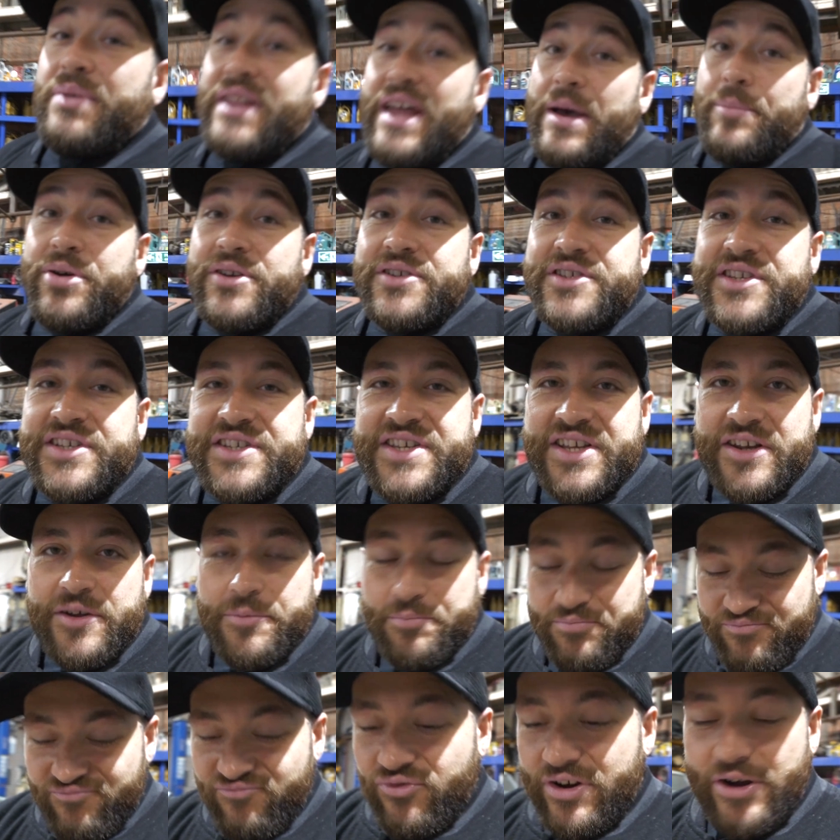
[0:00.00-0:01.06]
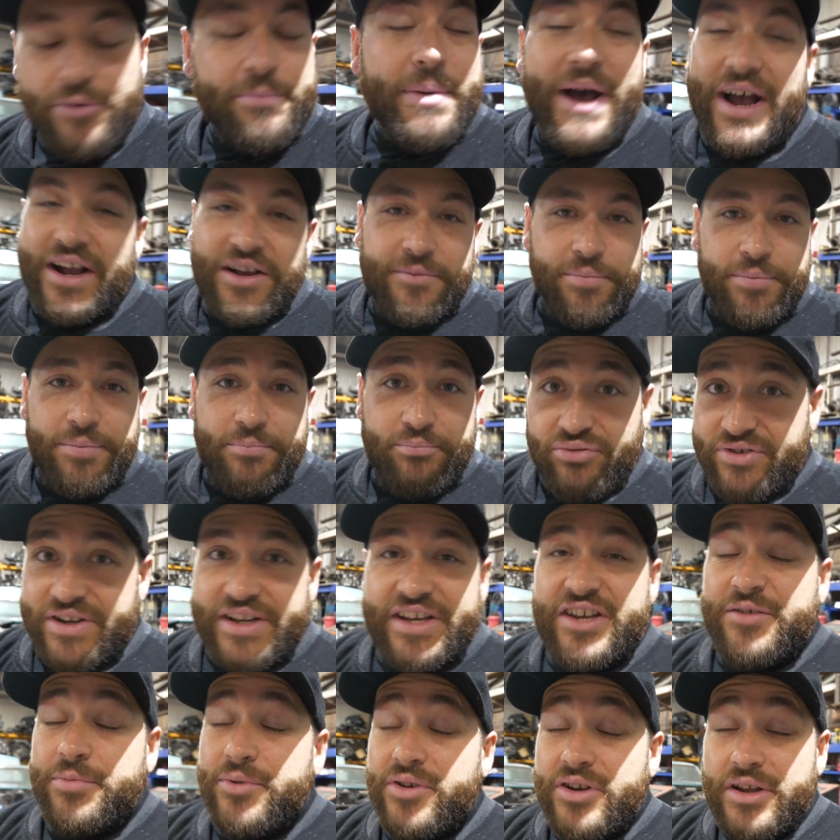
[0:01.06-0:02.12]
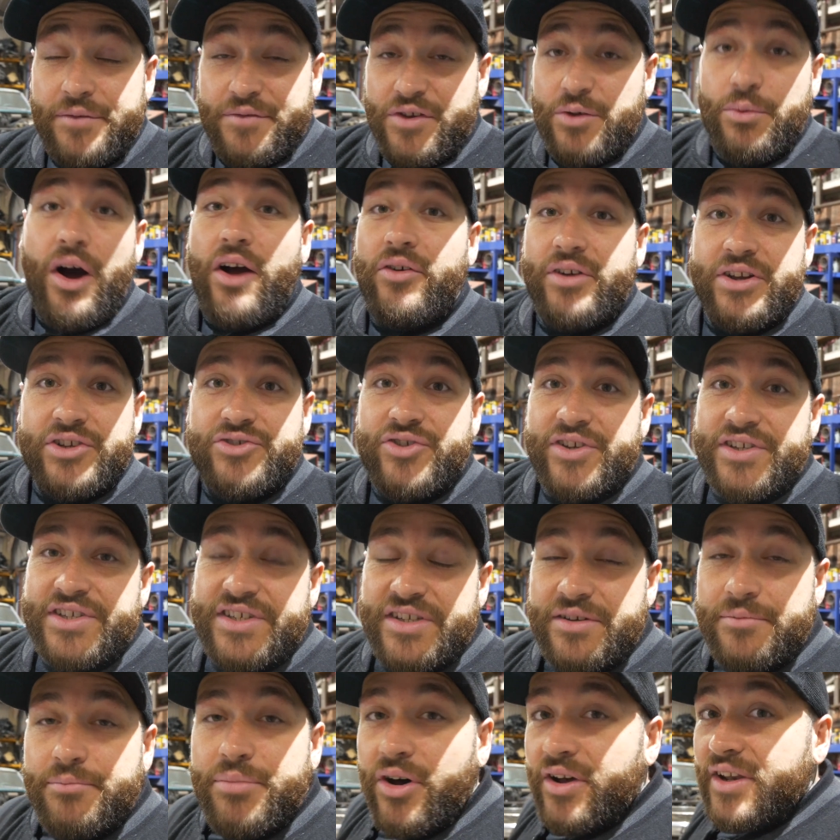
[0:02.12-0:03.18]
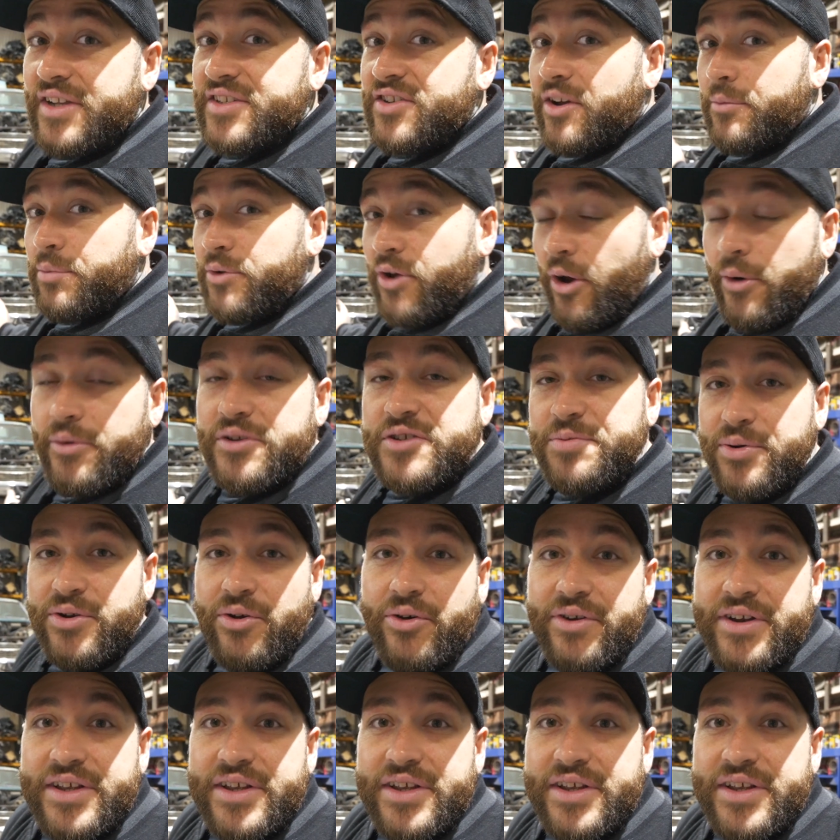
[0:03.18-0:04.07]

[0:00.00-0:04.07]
that puts us in a real bad predicament. If you are interested in buying this, I'm going to put it on